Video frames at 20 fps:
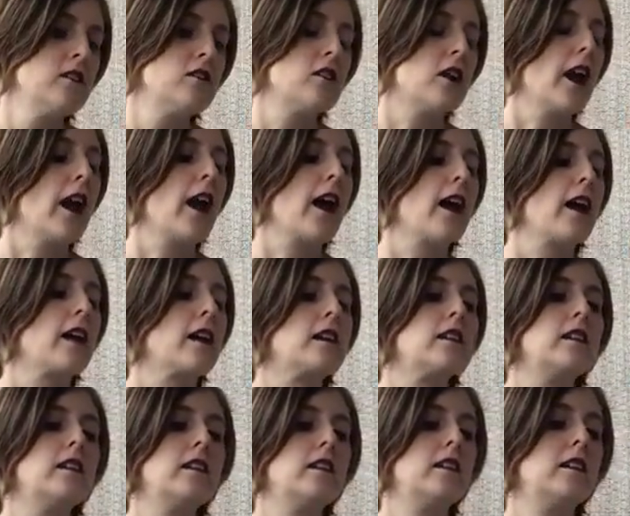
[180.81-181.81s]
she
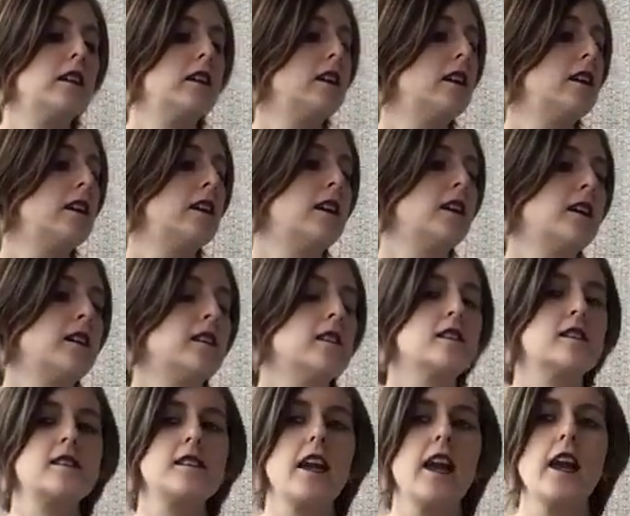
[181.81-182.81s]
had
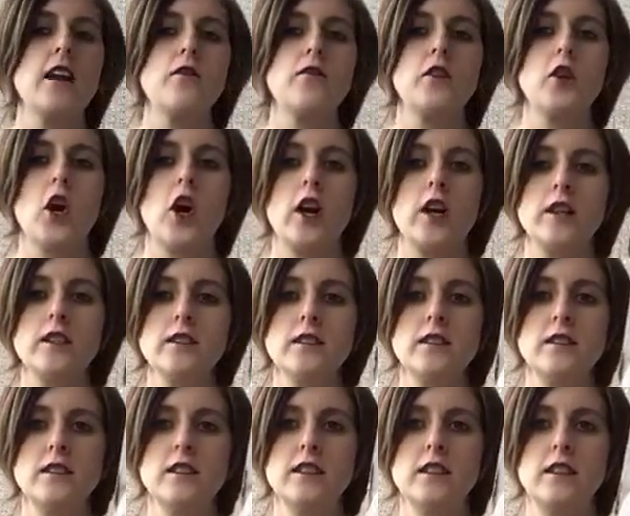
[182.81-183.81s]
this A for
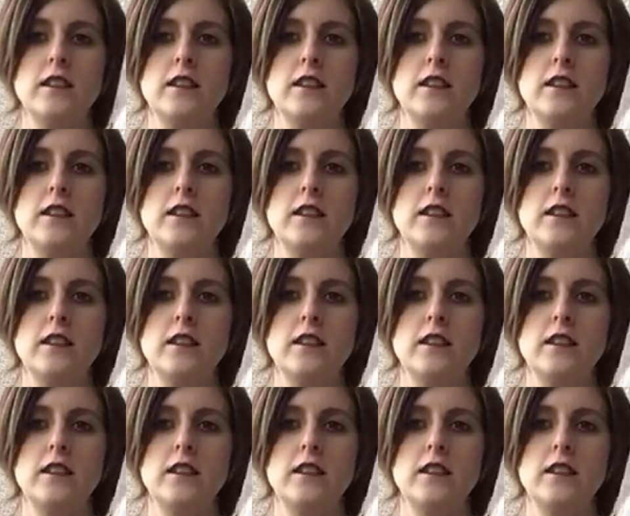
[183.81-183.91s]
Art